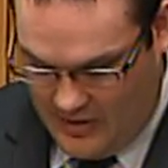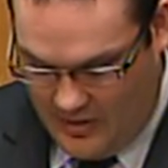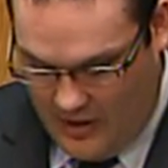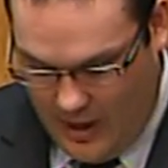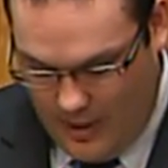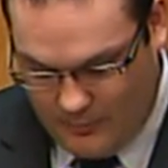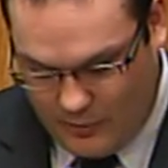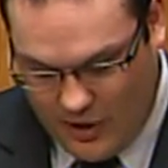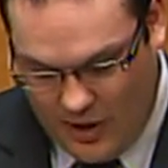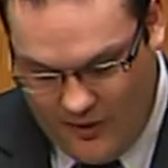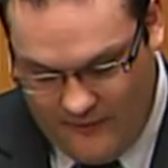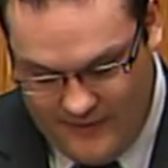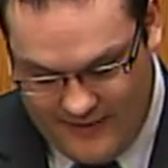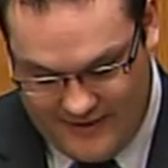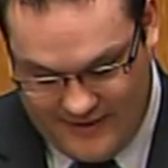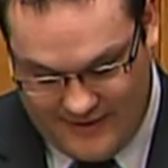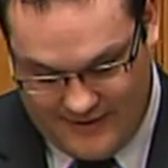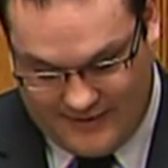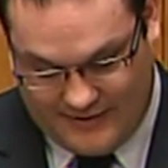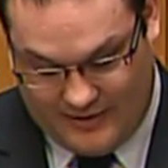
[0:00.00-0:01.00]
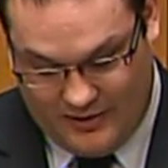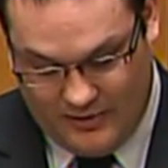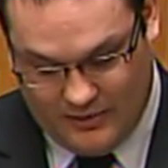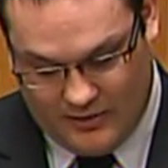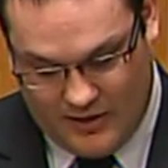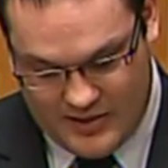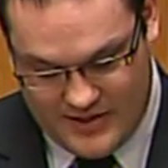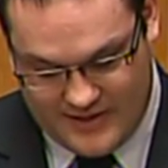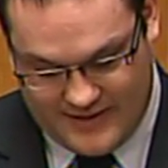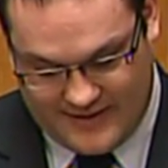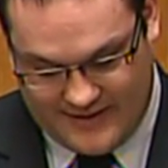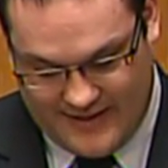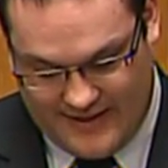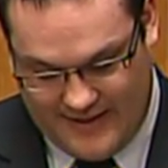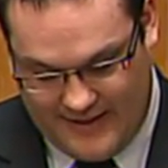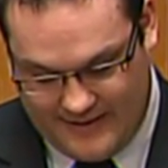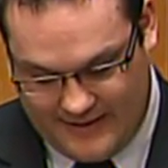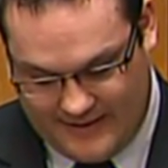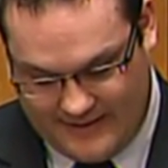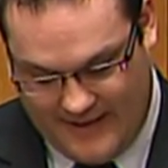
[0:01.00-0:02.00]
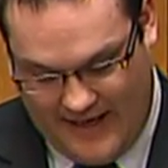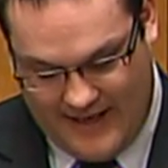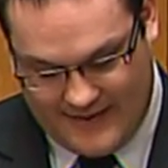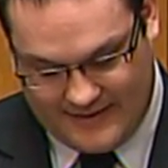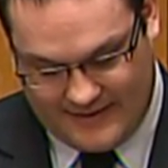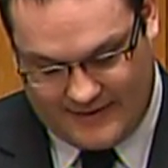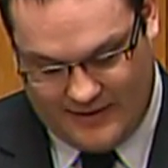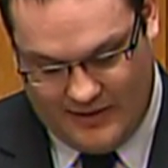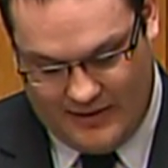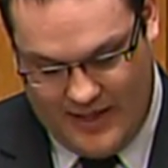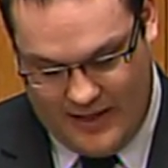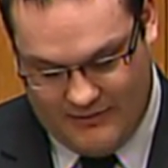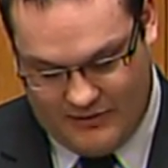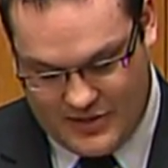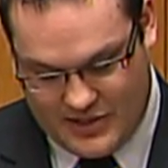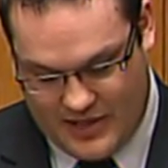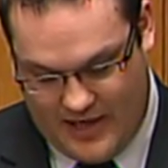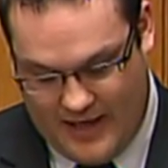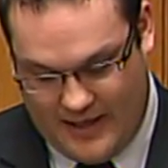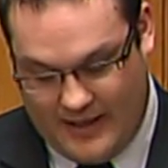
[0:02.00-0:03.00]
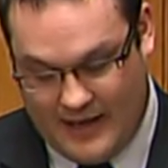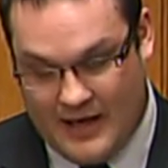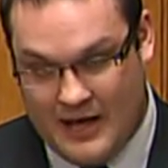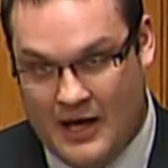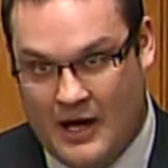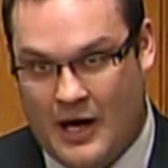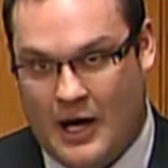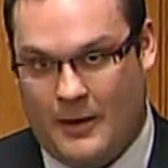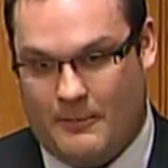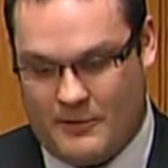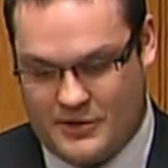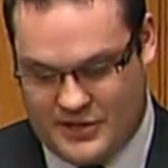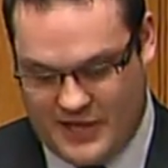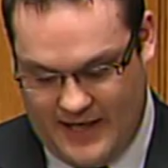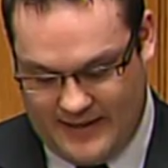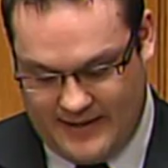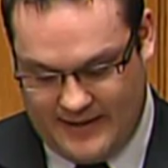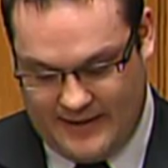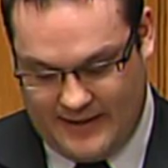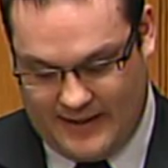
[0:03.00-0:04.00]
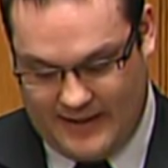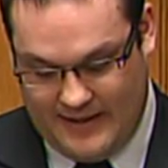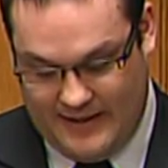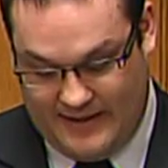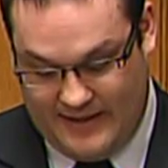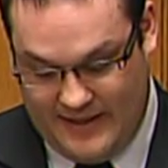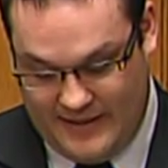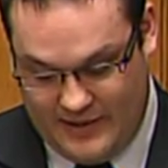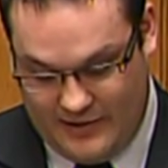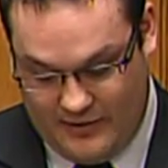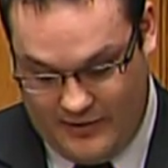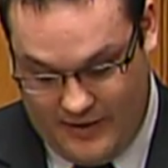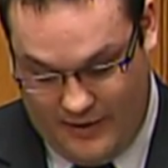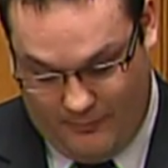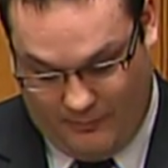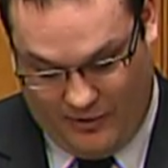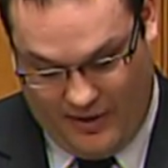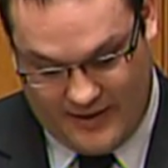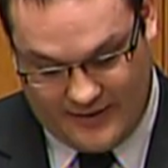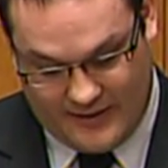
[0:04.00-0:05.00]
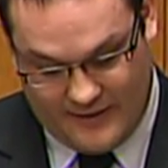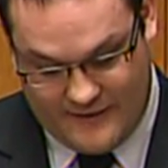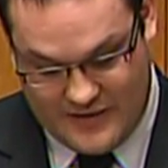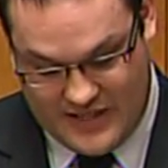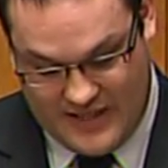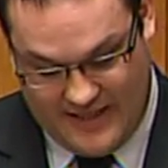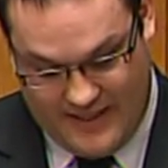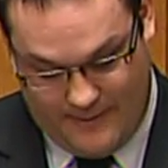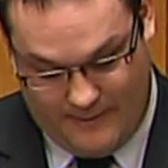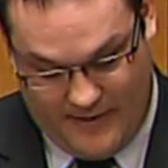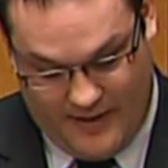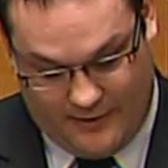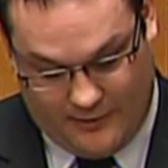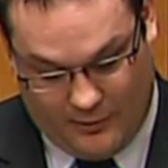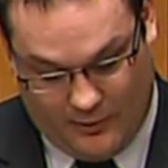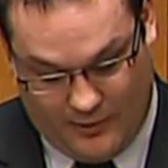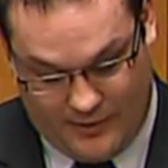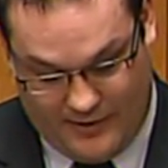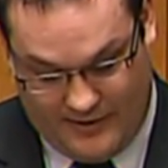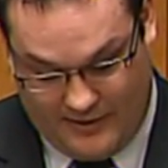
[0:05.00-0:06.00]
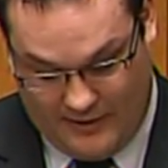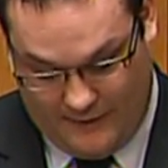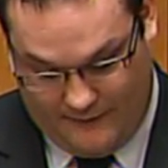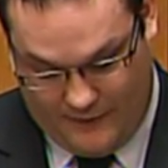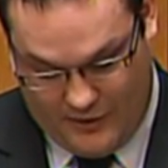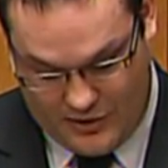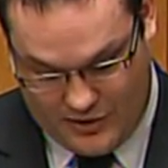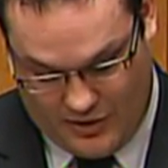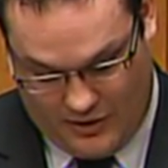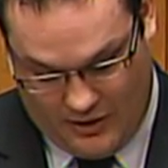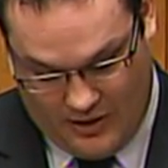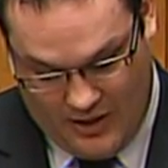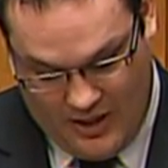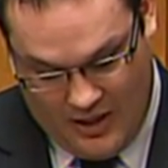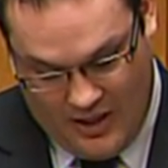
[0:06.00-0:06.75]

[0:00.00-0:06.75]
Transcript: Our province's two largest cities, Saskatoon and Regina, are projected to continue impressive GDP growth into the future,